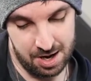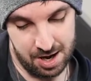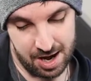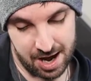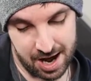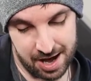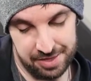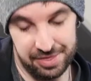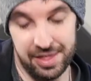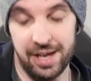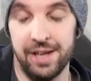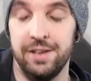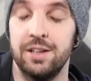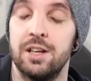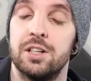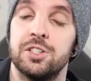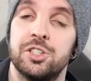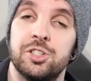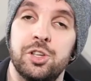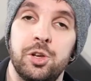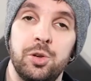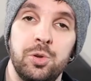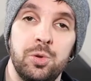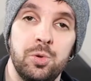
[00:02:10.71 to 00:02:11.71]
And then
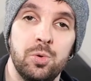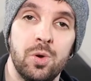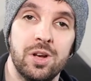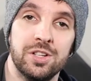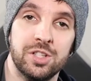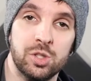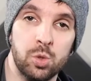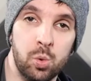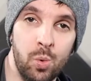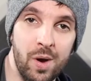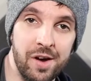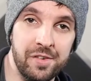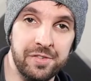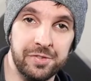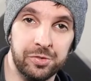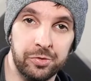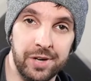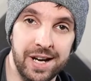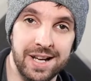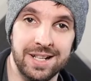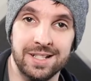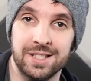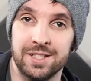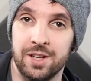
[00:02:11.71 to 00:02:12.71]
two 12th
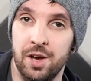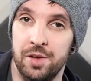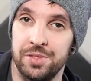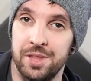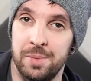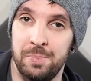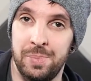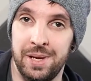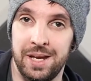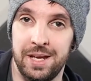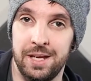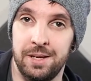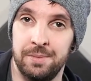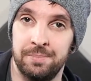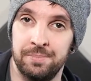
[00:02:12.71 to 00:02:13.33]
frets on the B.